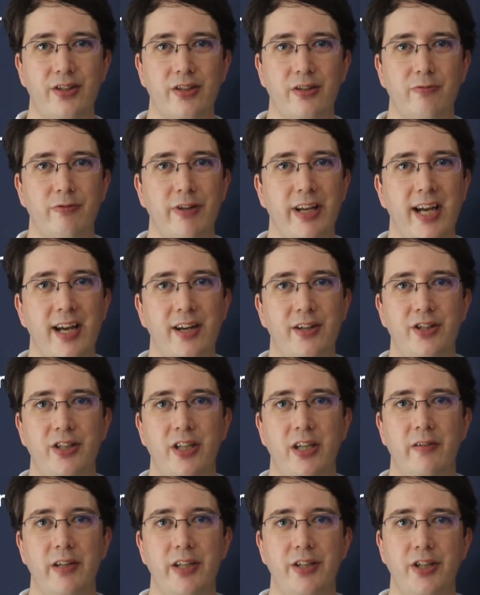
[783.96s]
and
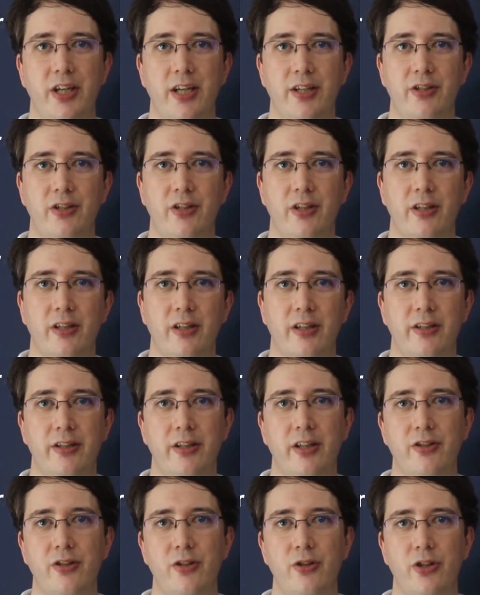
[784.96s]
reactionary gesture and
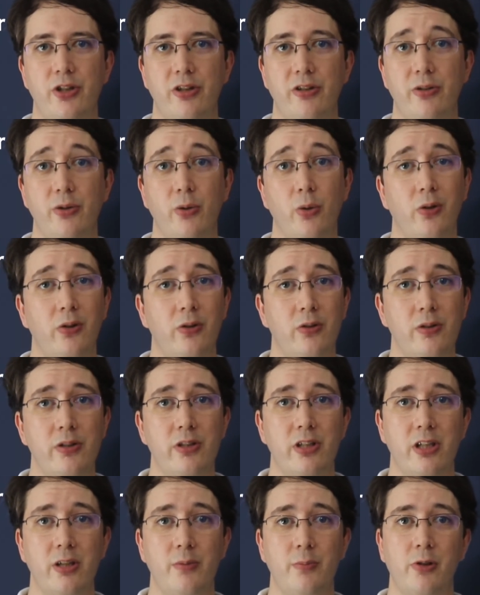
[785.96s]
doesn't show your long
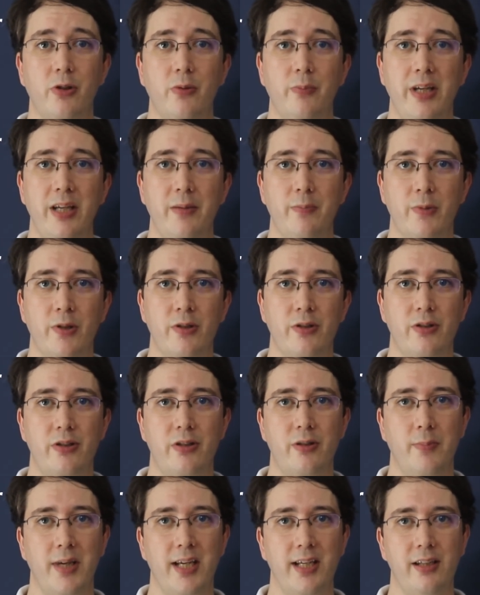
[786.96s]
term commitment
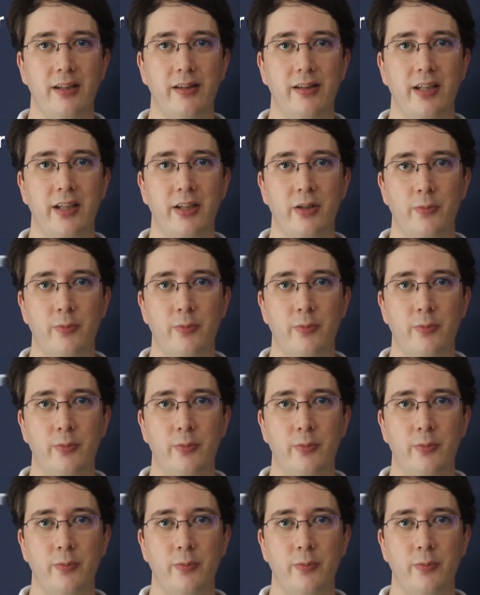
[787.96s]
to making things